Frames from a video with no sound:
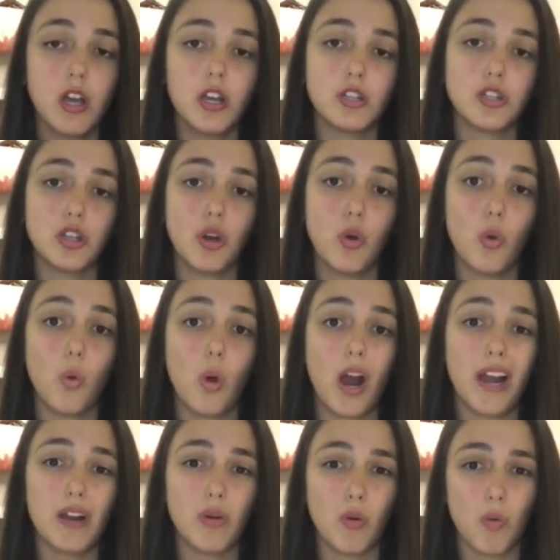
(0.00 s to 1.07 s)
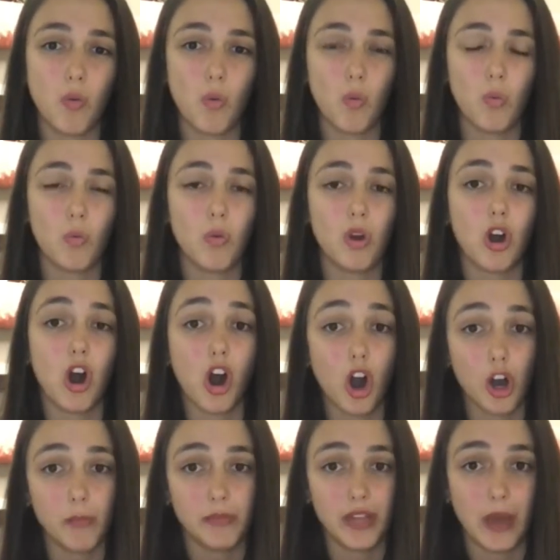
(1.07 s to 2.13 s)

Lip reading: so I don't harm